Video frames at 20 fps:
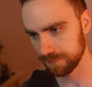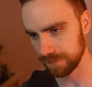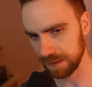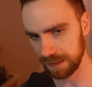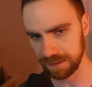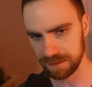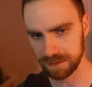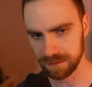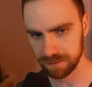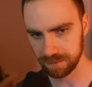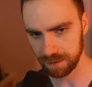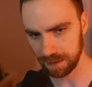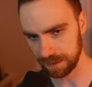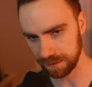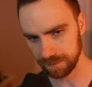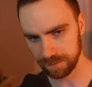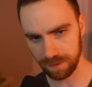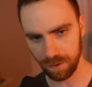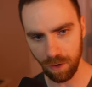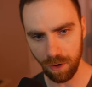That's
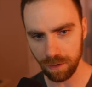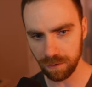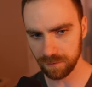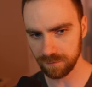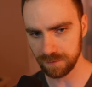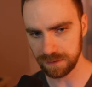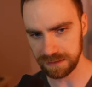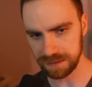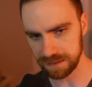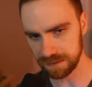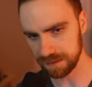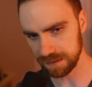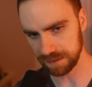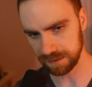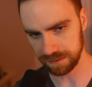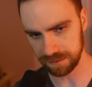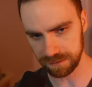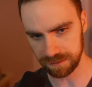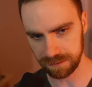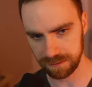like all of these
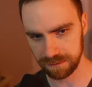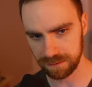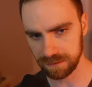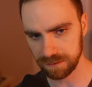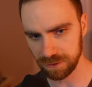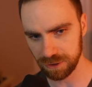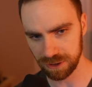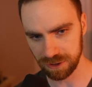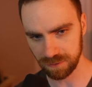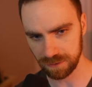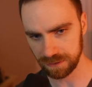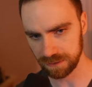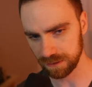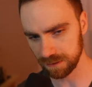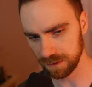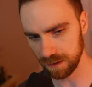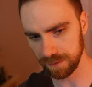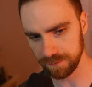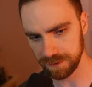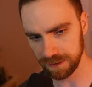things just
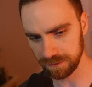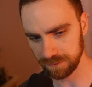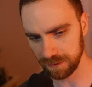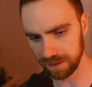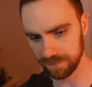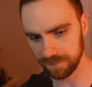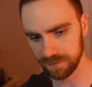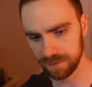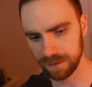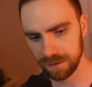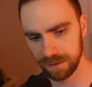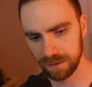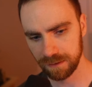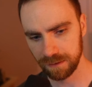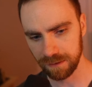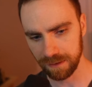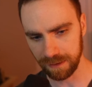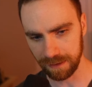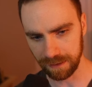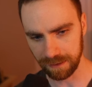return object ref.
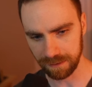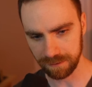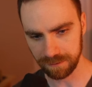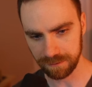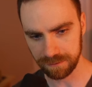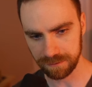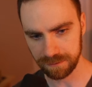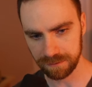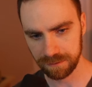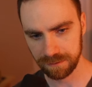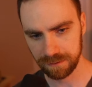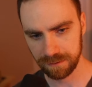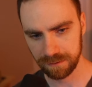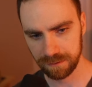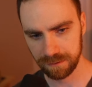And